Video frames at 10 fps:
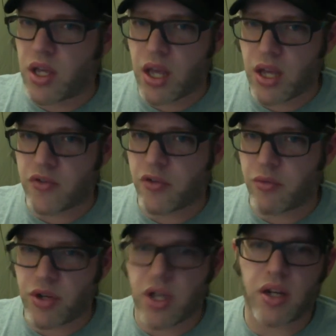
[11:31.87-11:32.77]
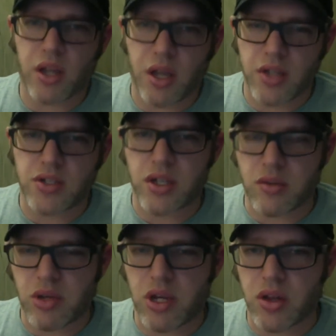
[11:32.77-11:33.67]
cage for protecting against
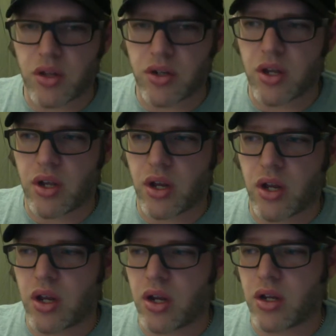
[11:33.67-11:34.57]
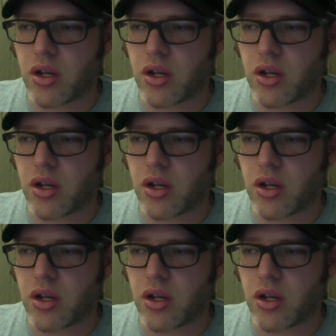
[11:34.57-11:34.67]
EMP and